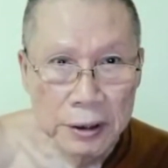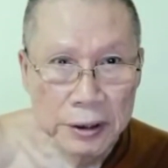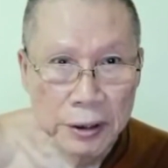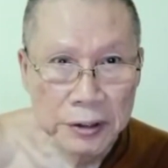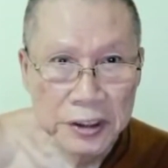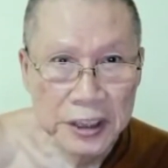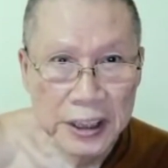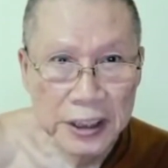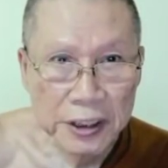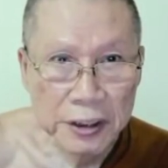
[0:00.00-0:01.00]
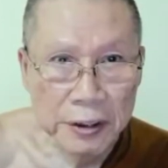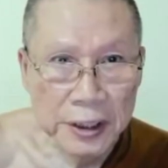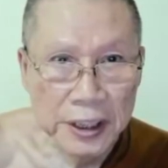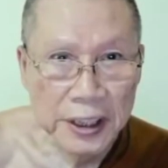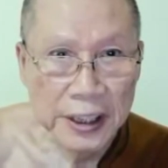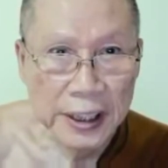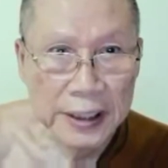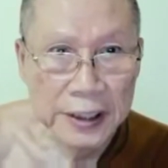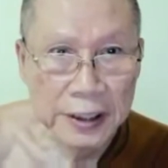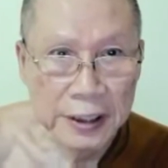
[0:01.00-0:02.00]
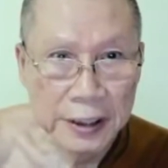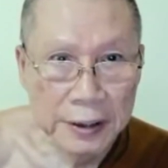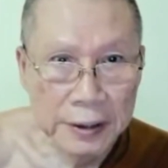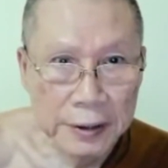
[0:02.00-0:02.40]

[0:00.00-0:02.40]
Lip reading: You don't see, you don't hear anything.